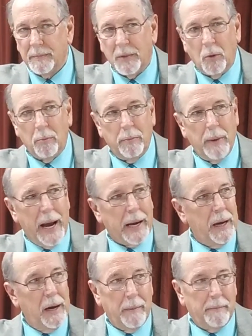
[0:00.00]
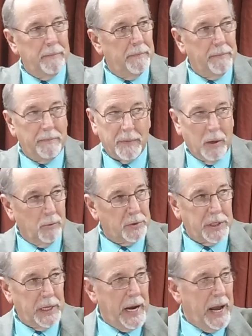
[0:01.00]
don't back up. Don't
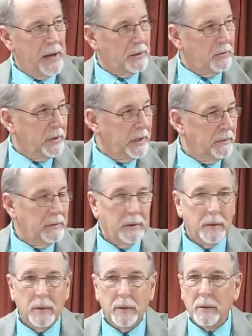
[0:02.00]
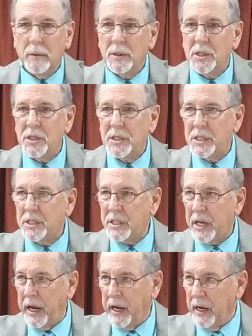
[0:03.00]
sit down on it. That's right.
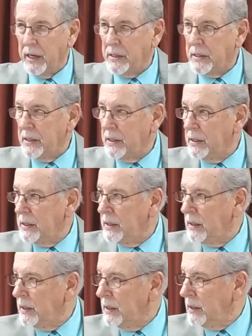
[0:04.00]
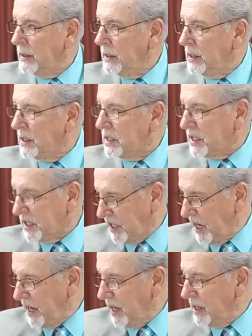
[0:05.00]
Say it.
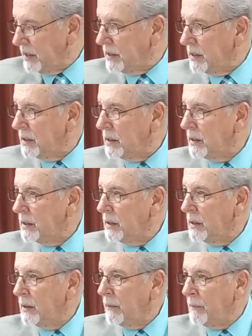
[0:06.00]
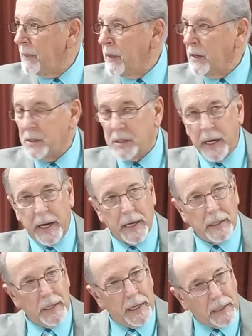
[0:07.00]
Say it. Say
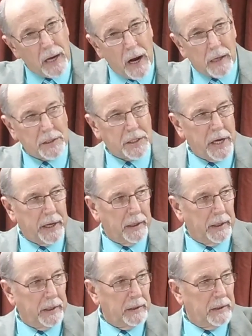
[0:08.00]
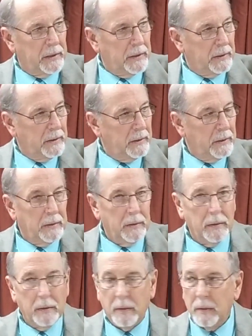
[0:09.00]
it and let God settle it. That's
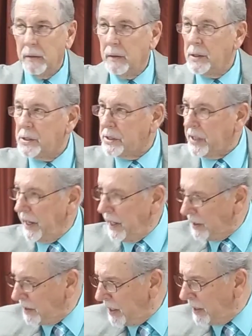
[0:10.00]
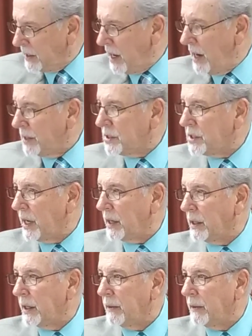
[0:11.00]
right. Say it and let God settle it.